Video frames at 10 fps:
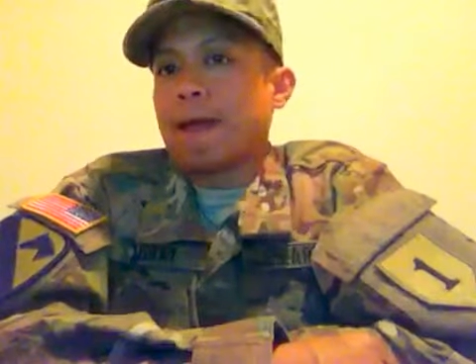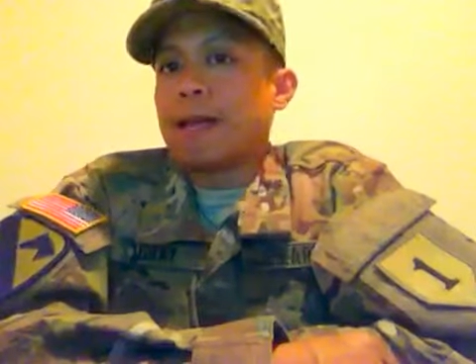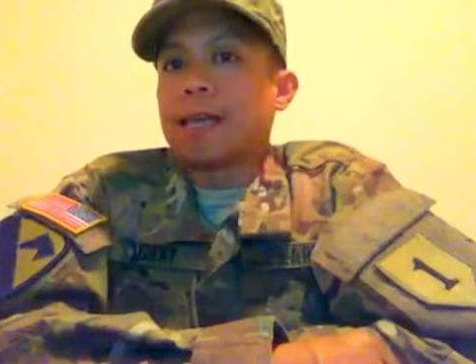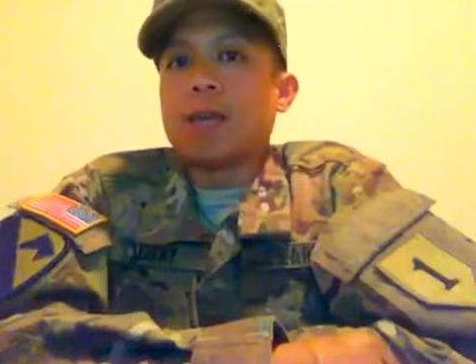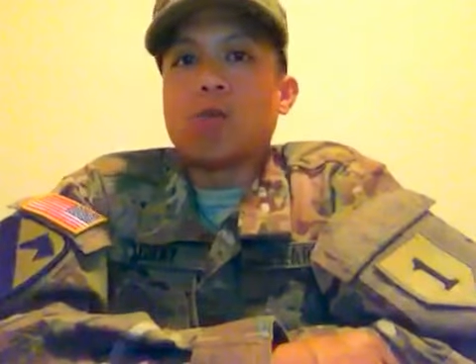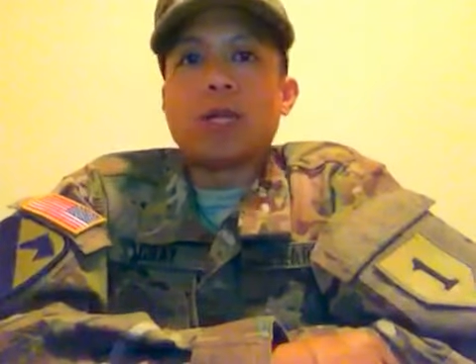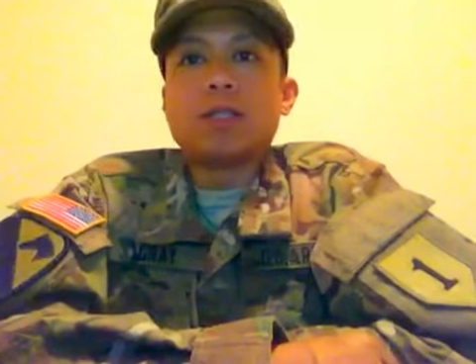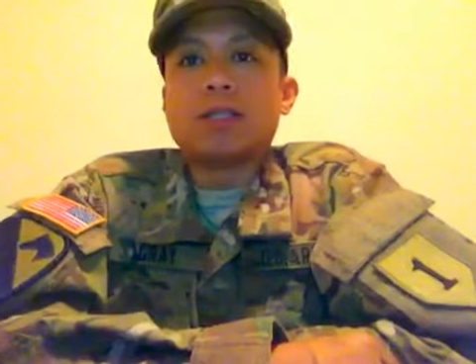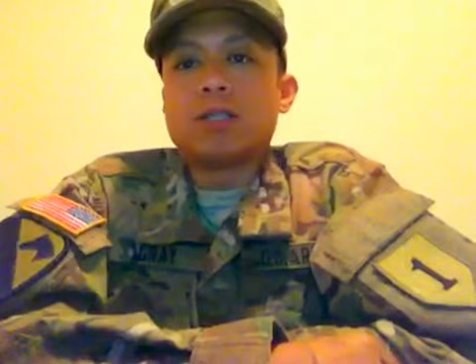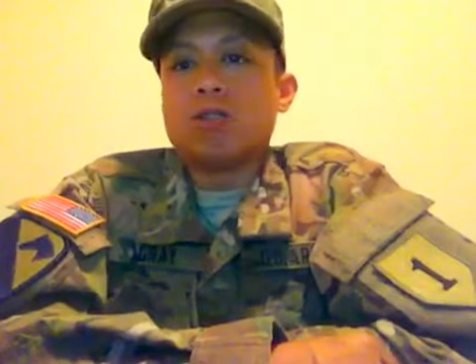I can't
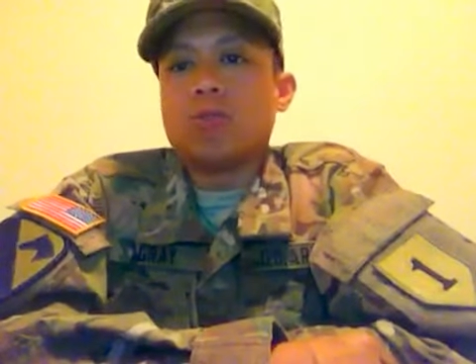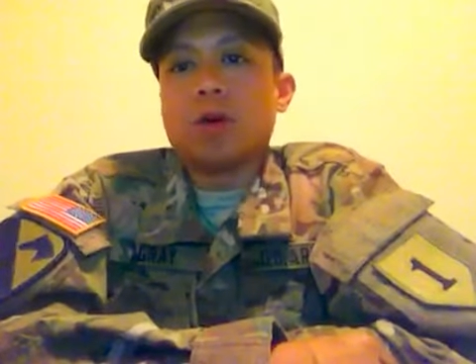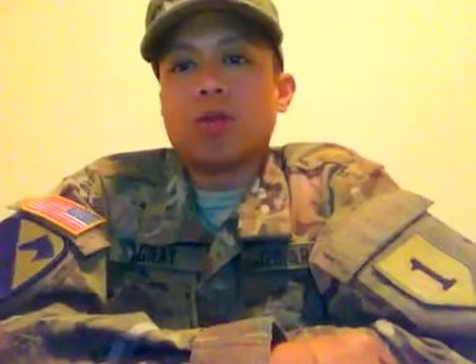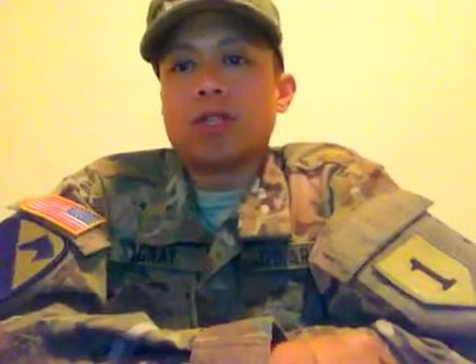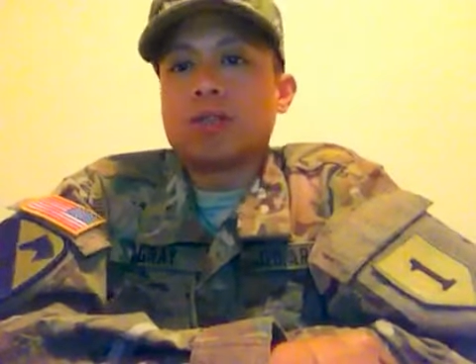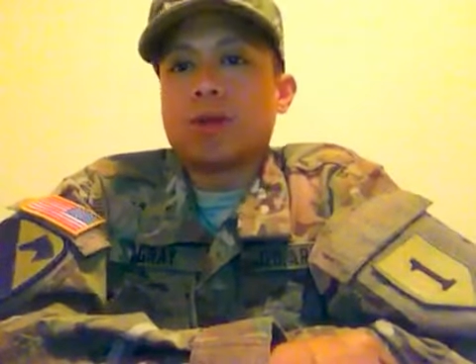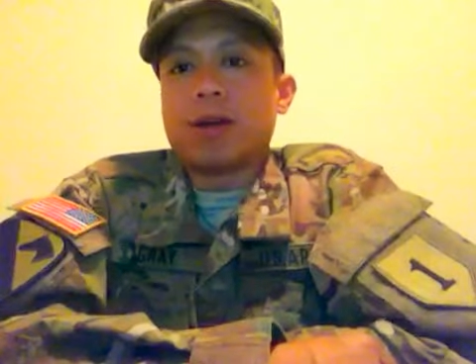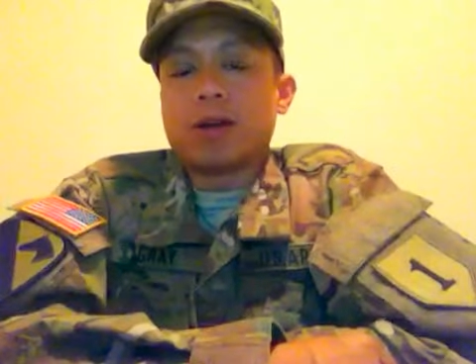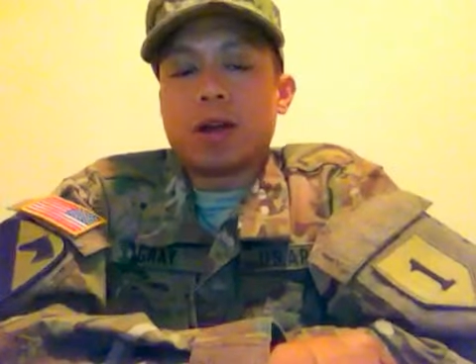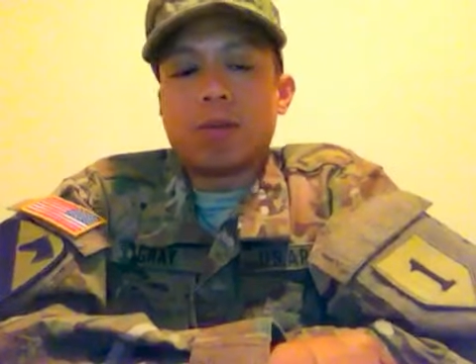wait to see you both as a
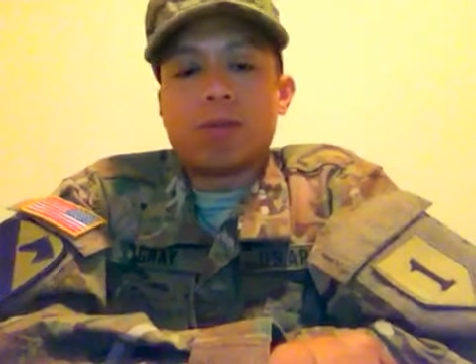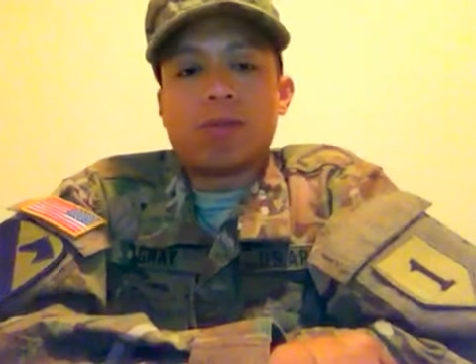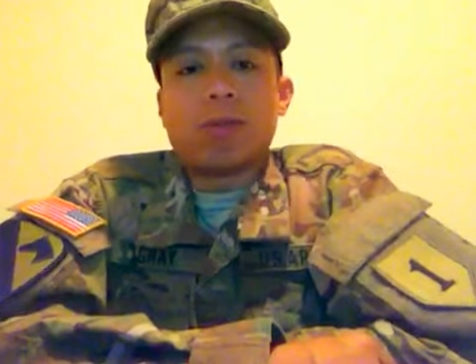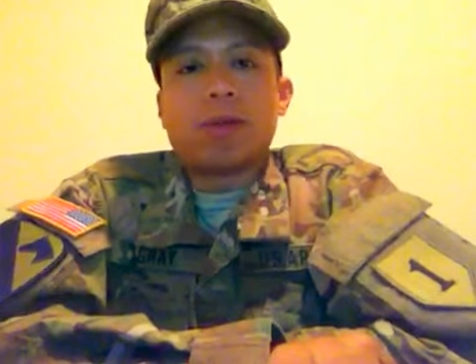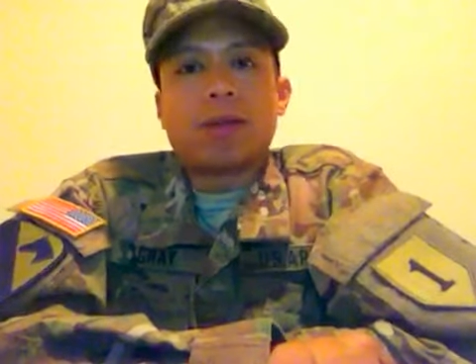married couple,